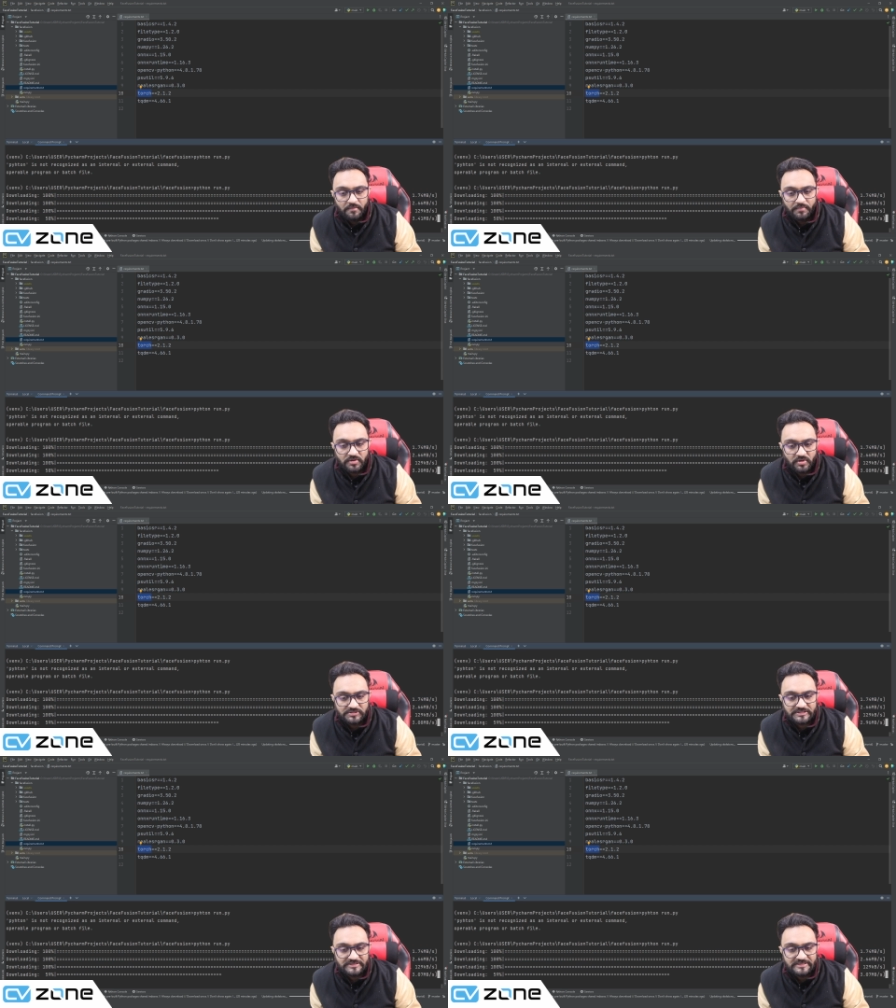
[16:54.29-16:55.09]

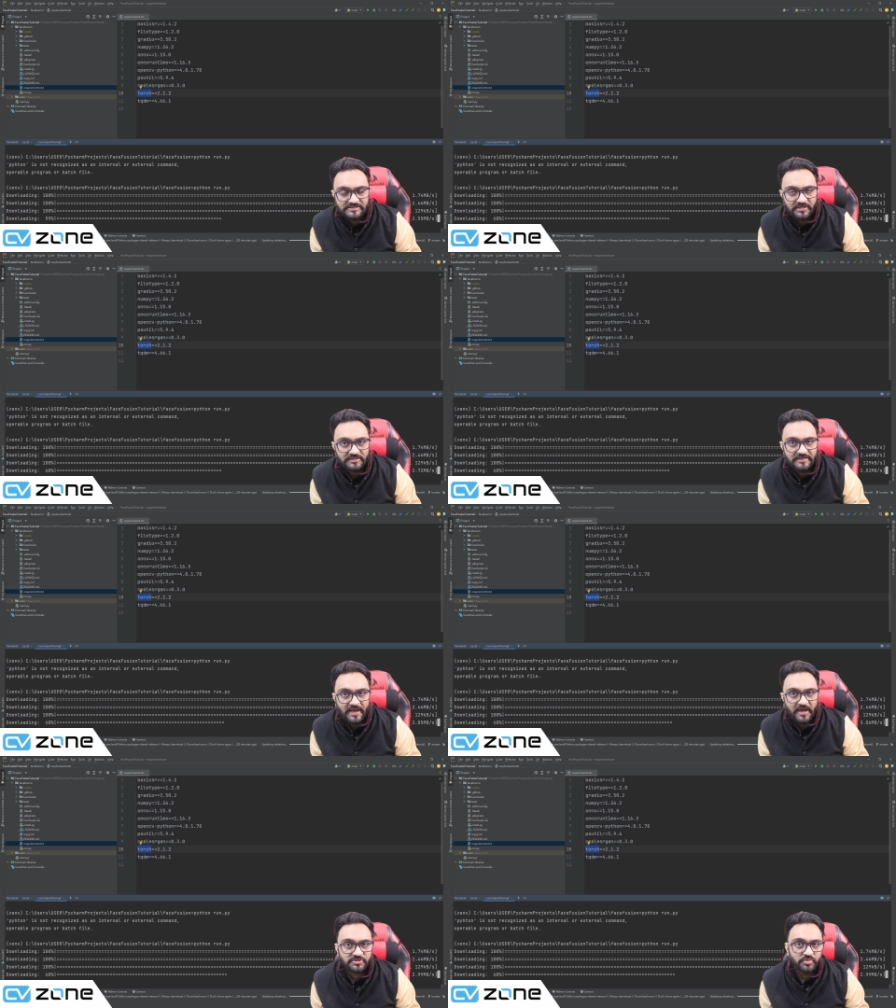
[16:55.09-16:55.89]
because these are the
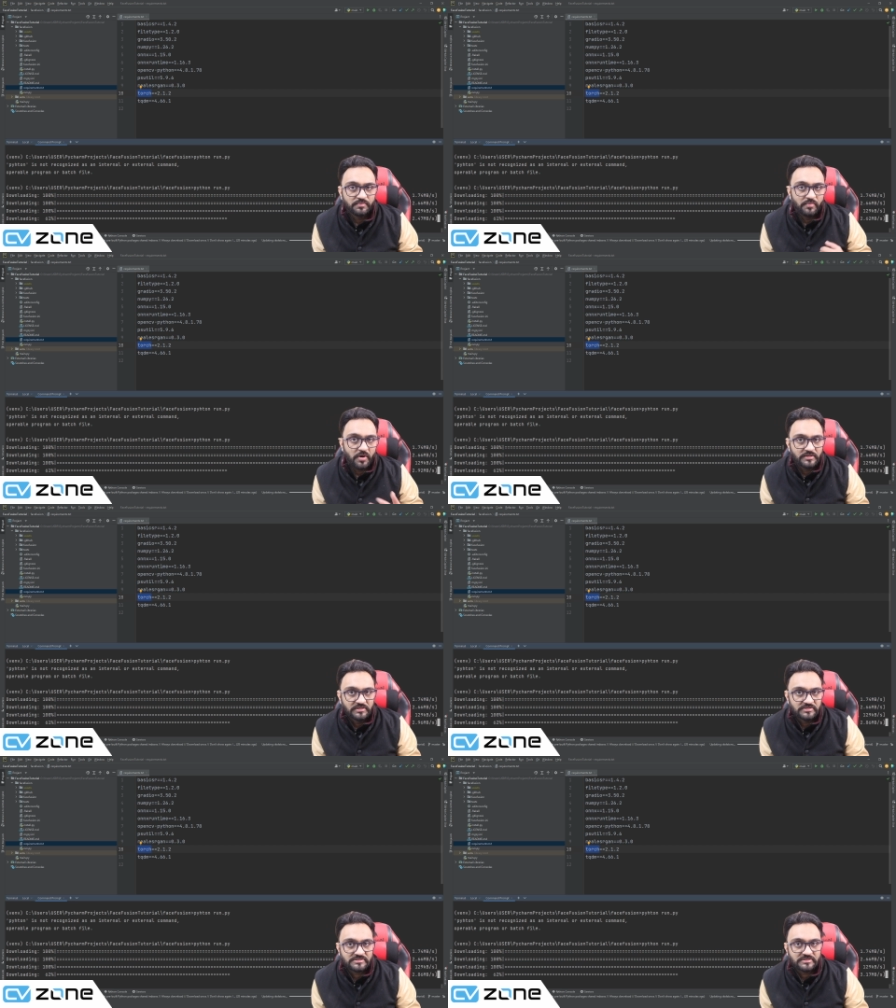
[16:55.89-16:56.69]
actual
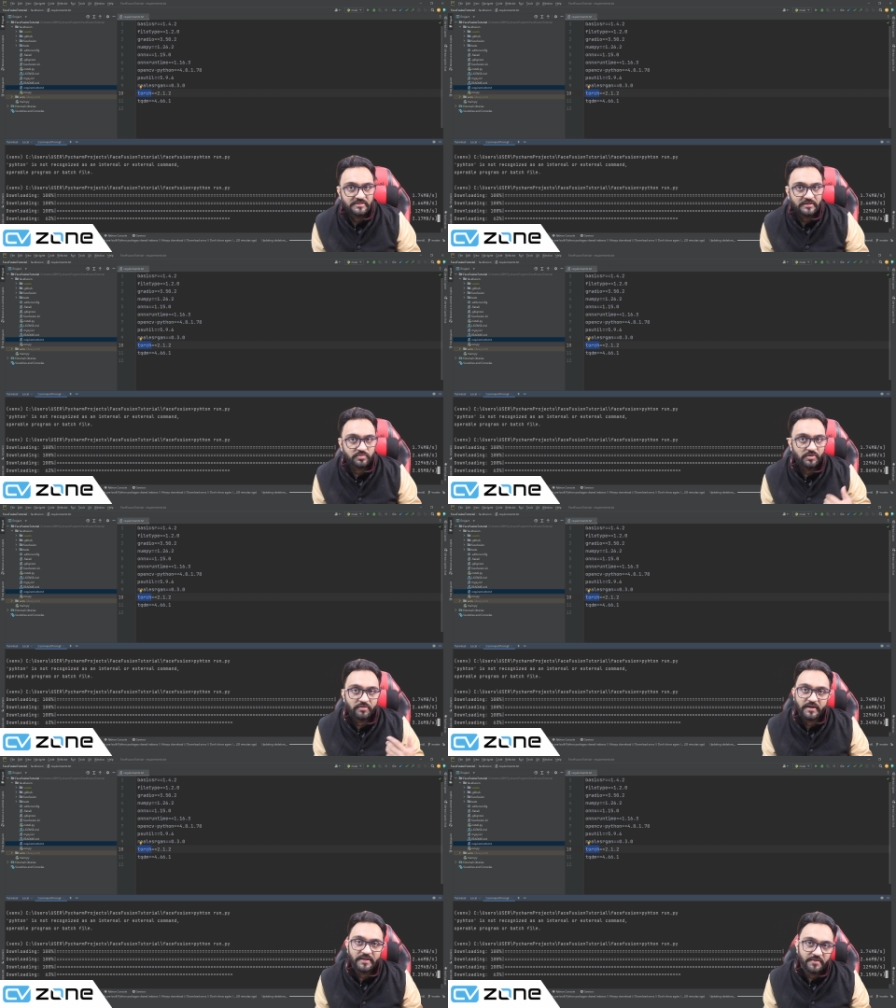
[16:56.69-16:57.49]
models that will
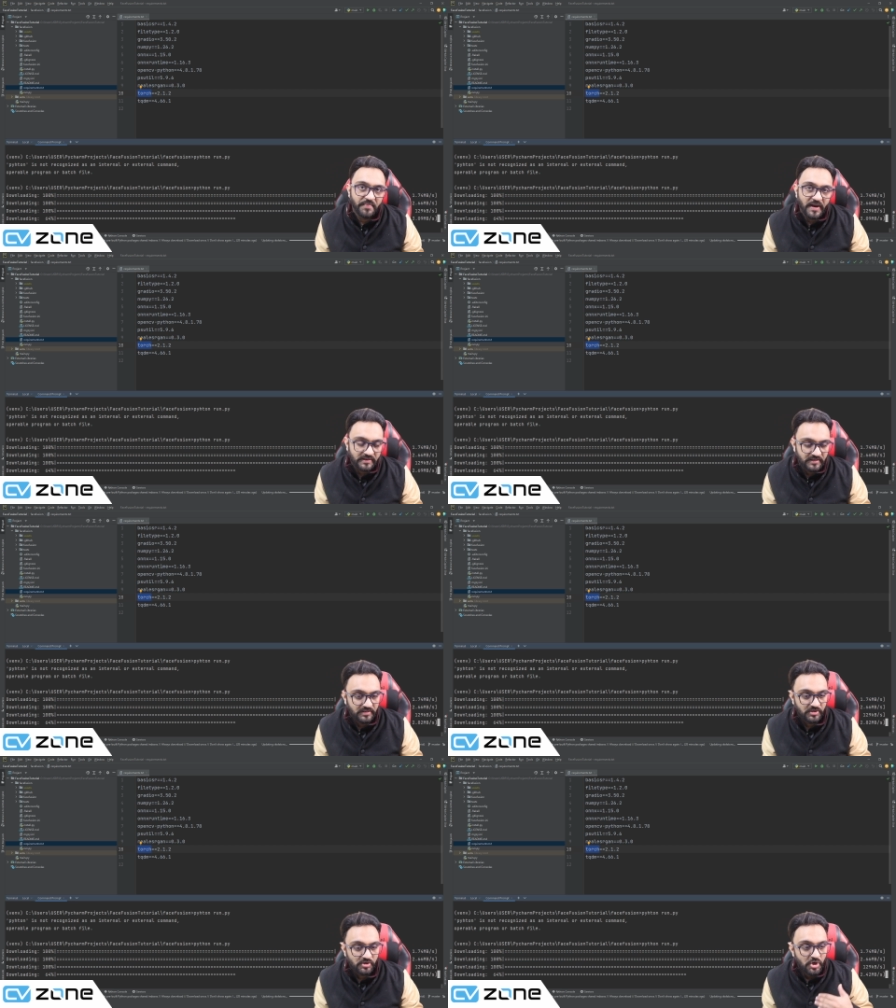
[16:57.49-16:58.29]
run at the back
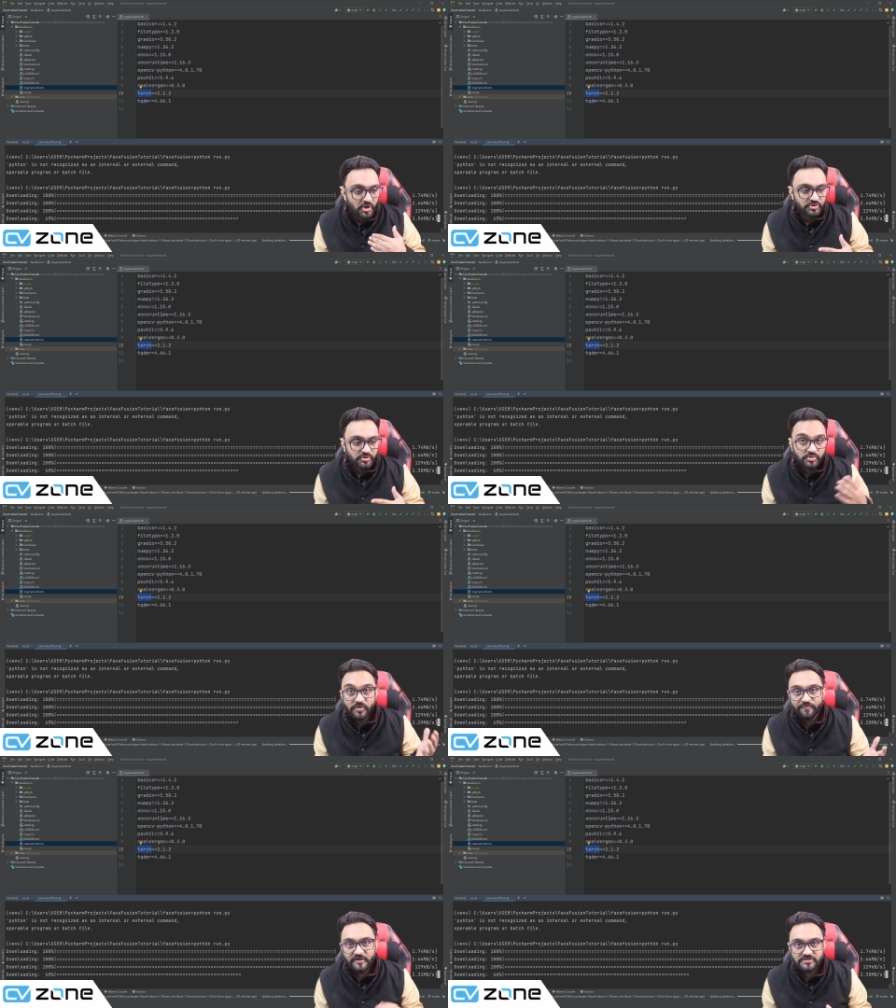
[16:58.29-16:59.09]
end to do
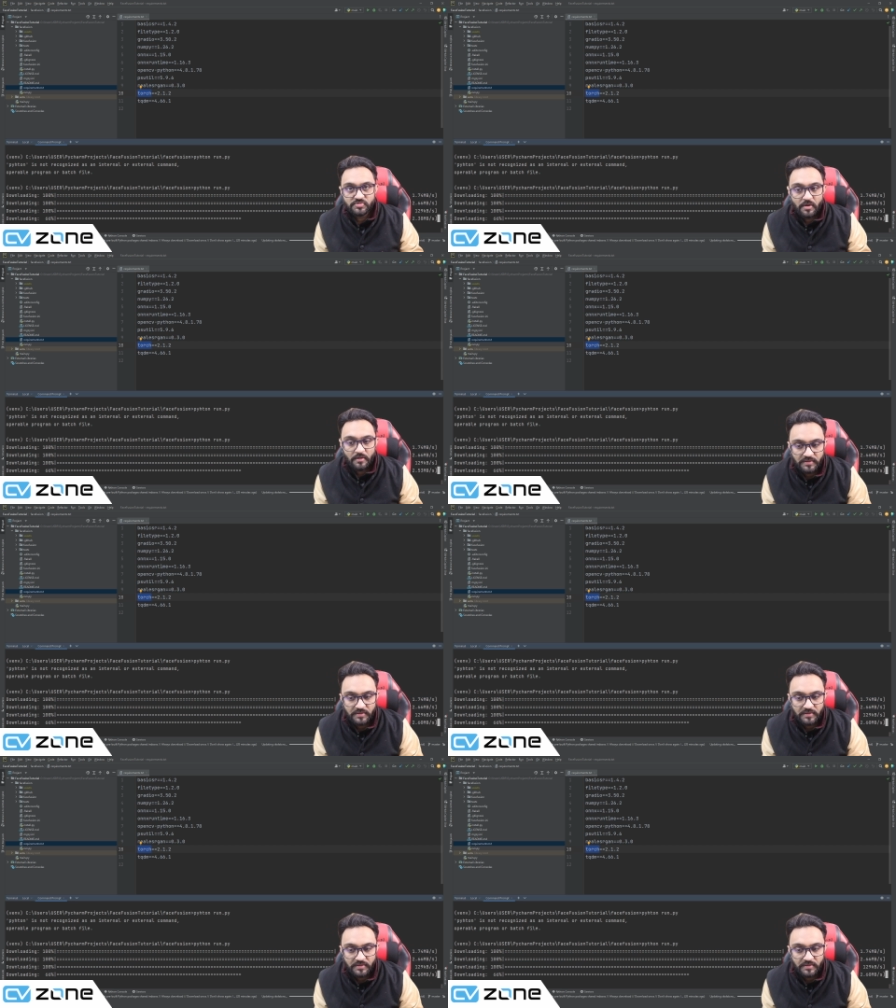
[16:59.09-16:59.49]
the face swapping.